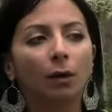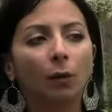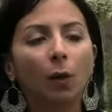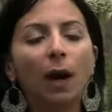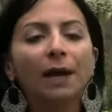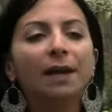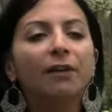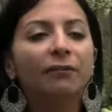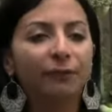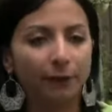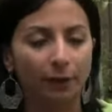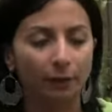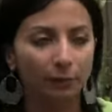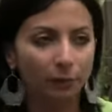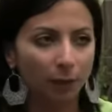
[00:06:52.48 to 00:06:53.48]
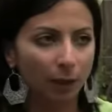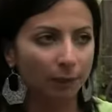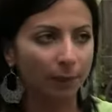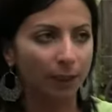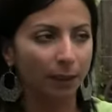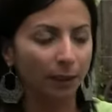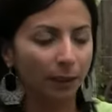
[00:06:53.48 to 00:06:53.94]
Why a film? I
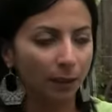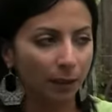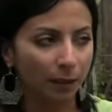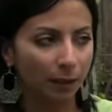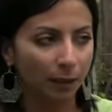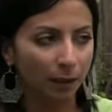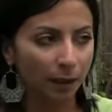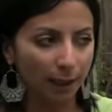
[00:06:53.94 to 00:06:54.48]
mean, a, a,